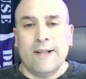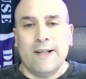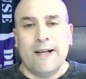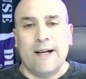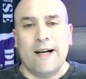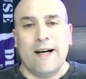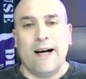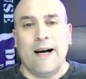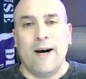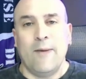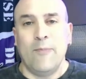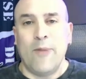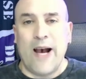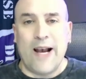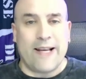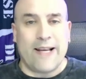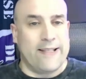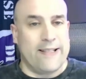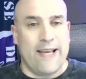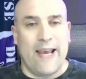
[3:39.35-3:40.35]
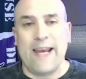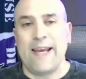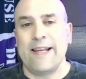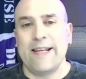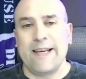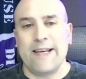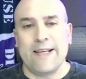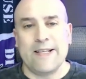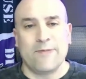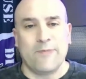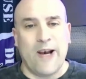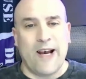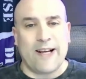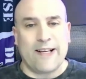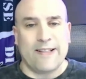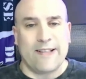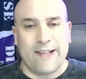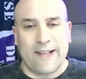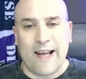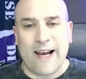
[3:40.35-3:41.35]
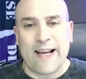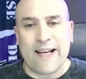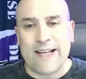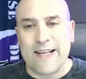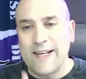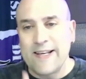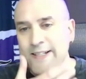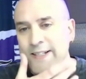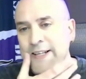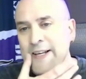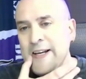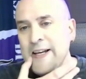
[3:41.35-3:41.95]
back in the 80s, back in the 90s.